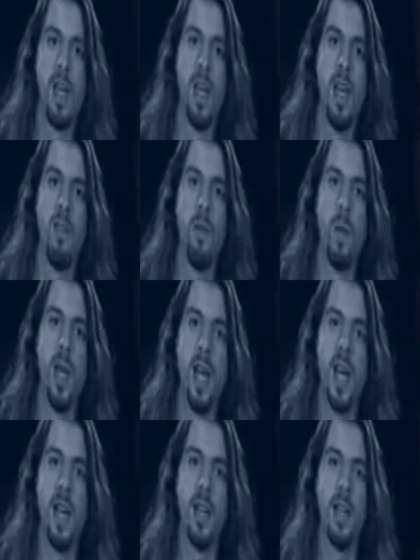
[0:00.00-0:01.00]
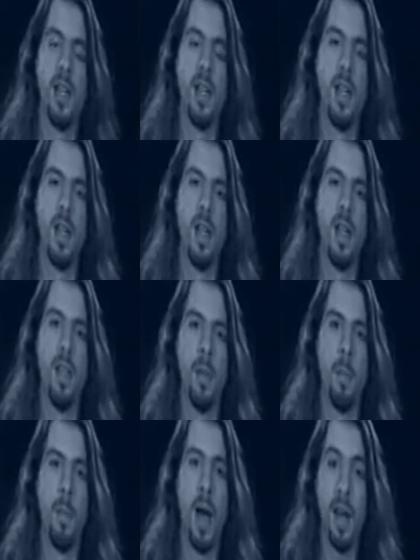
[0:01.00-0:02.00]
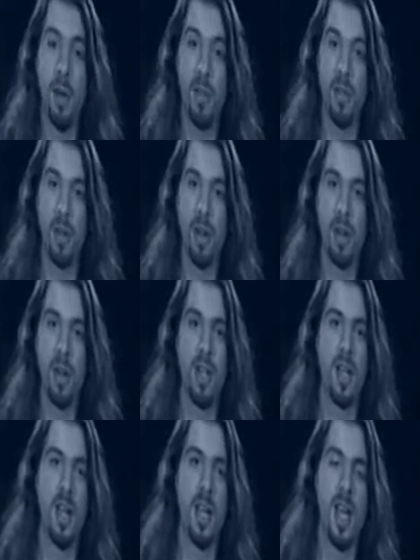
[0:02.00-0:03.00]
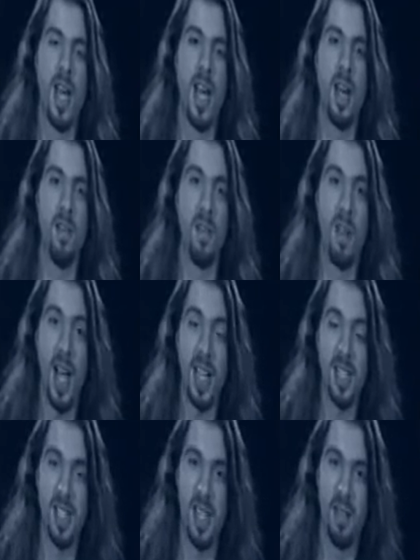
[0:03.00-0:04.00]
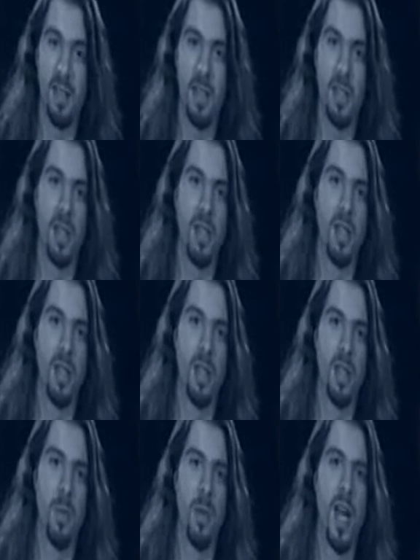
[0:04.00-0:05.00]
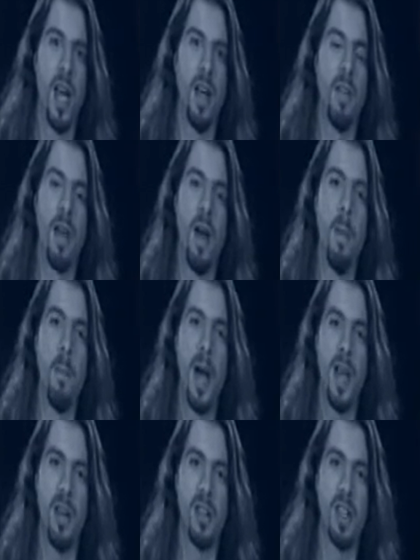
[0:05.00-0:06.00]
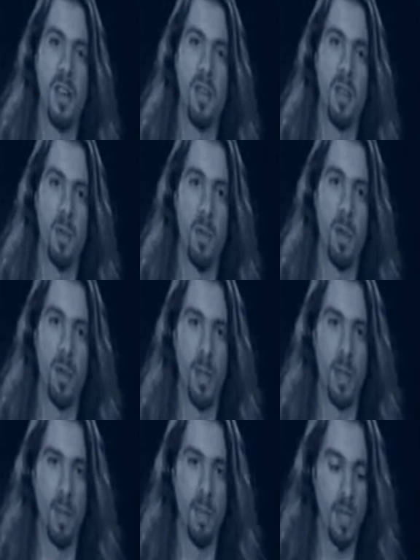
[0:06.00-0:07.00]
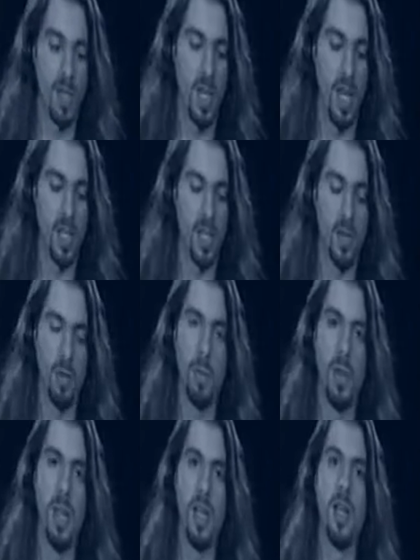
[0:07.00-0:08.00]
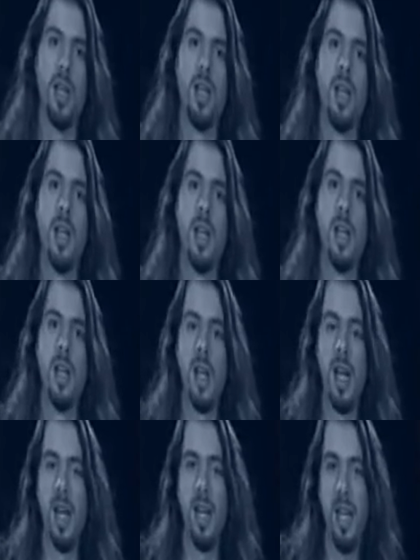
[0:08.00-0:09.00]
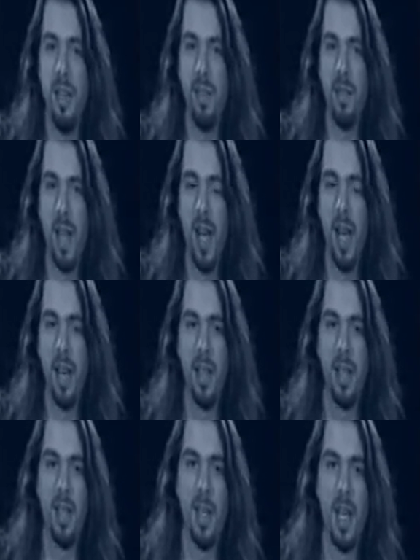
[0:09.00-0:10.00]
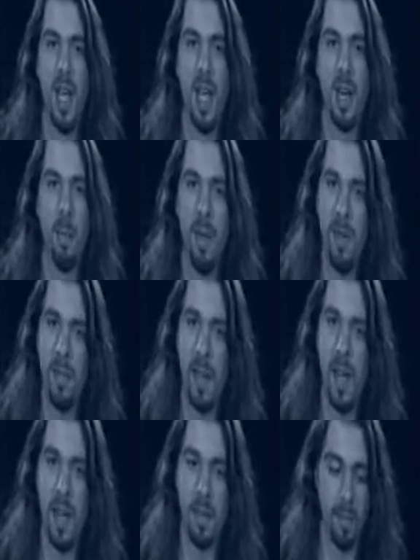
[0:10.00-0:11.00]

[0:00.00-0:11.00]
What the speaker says: If we add the minor third and a flat seventh, we have a minor seventh chord. In this case, it would be an E flat and a B flat.